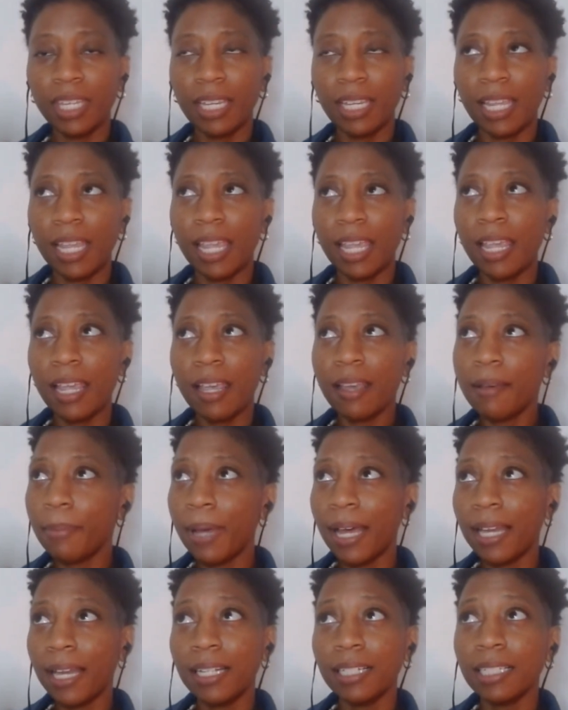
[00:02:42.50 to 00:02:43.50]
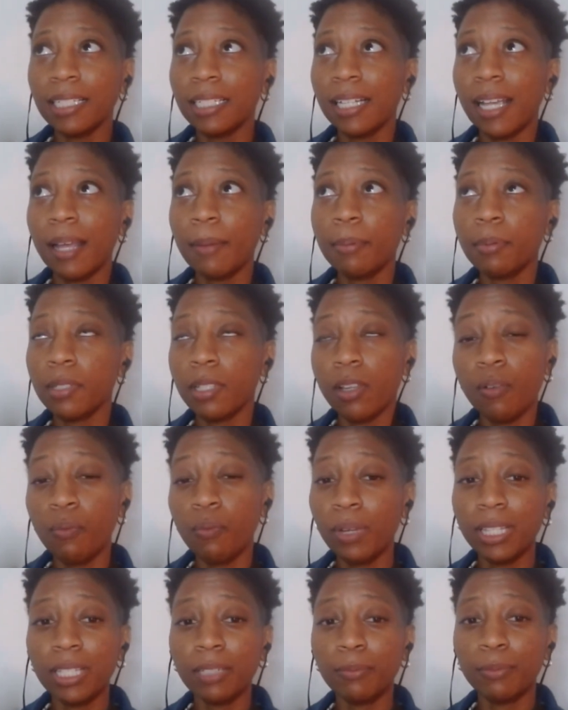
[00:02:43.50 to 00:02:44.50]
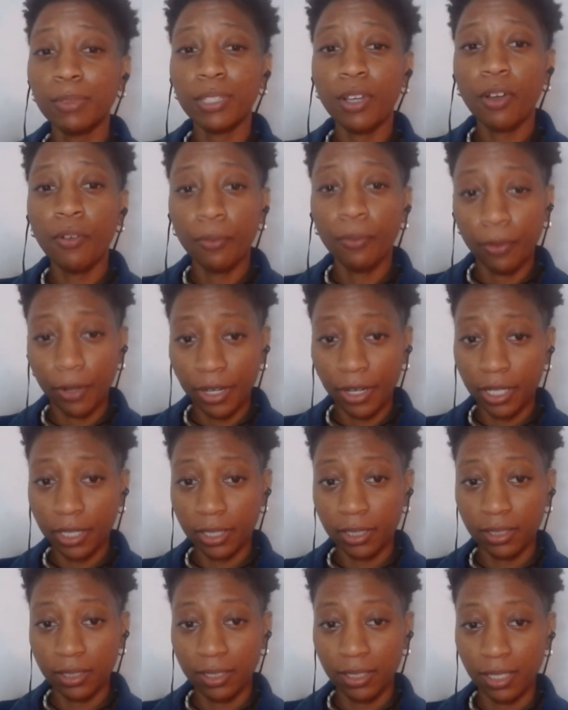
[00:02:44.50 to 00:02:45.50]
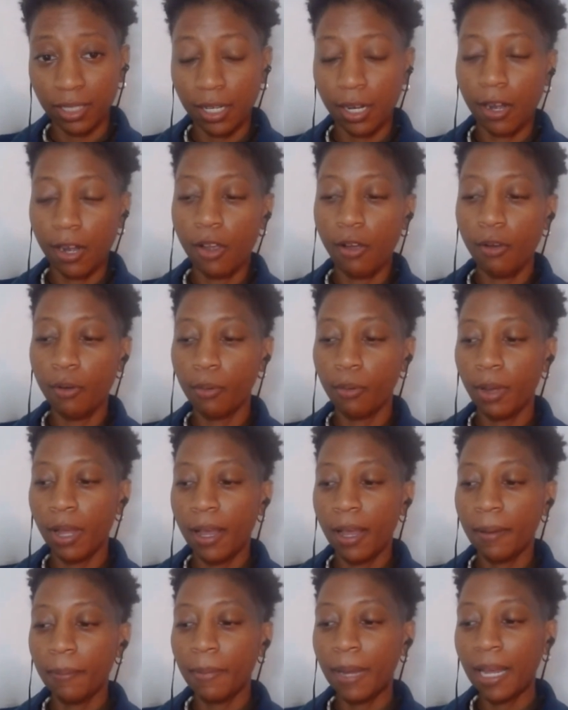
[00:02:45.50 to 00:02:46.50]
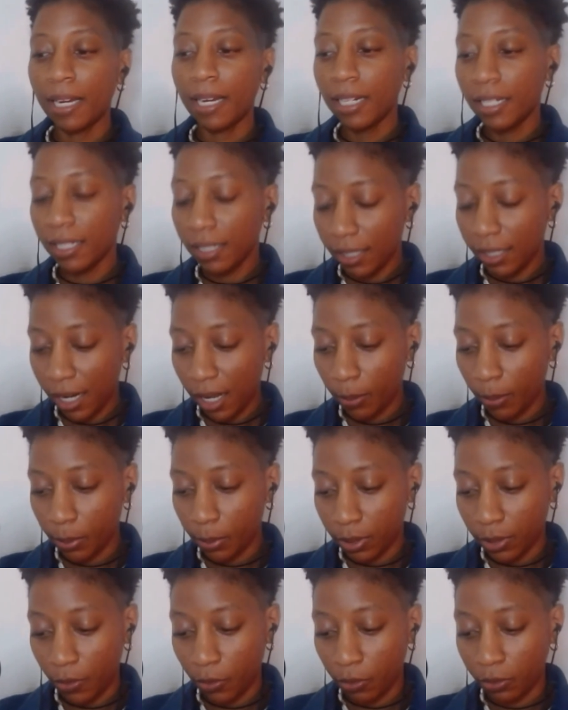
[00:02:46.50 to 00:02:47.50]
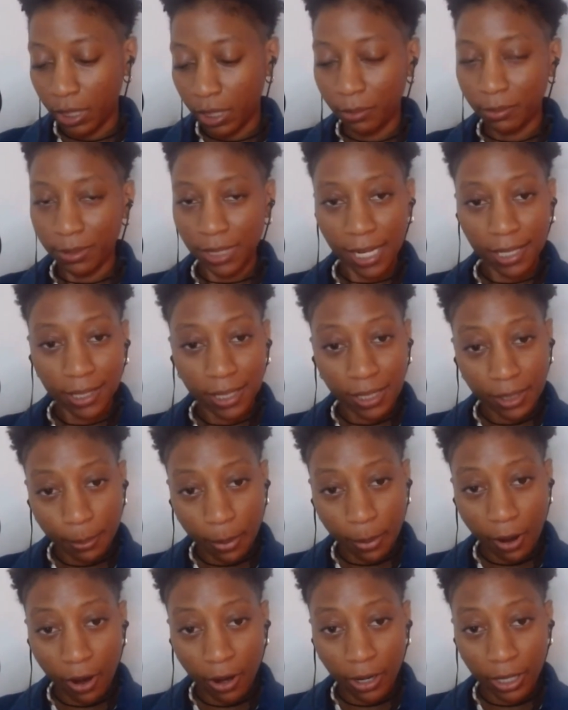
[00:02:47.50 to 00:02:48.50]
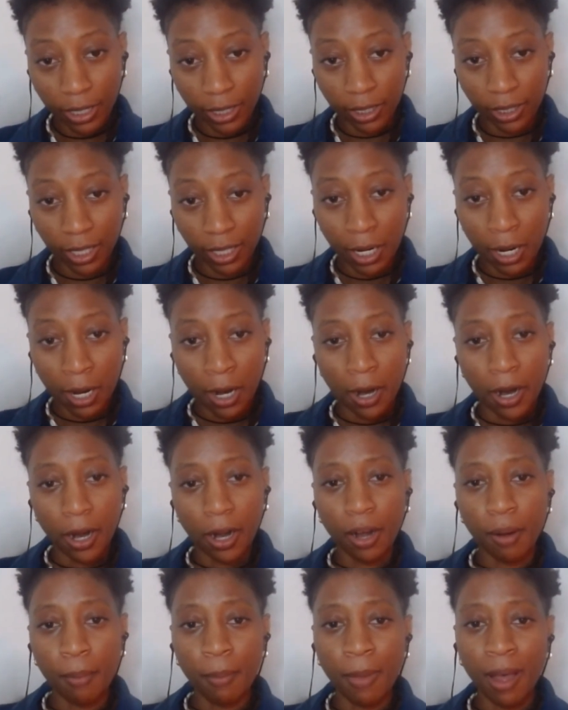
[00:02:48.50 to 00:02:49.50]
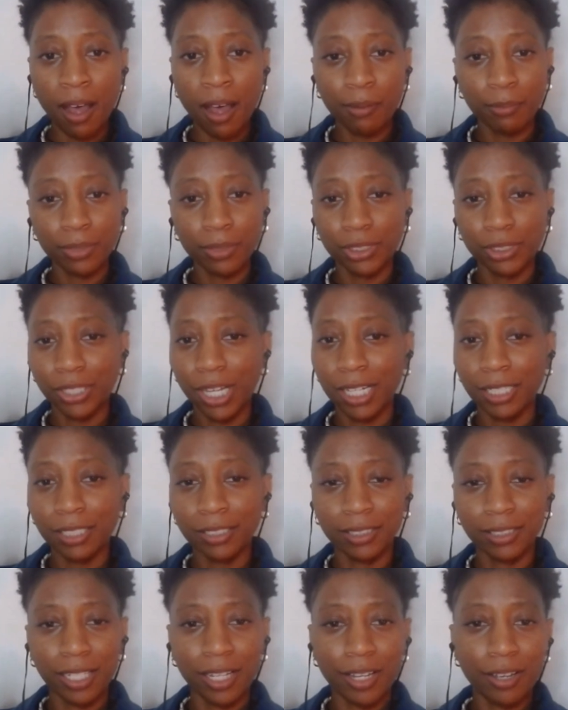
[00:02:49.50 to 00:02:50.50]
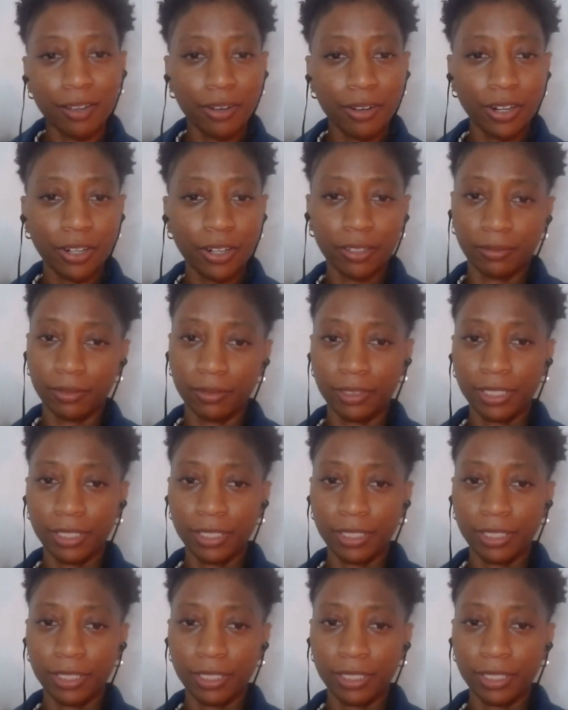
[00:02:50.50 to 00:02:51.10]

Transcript: And by the end of the episode, Whitley was over it. You know, by the end of the episode, they was at this party. Her mom was trying to tell her to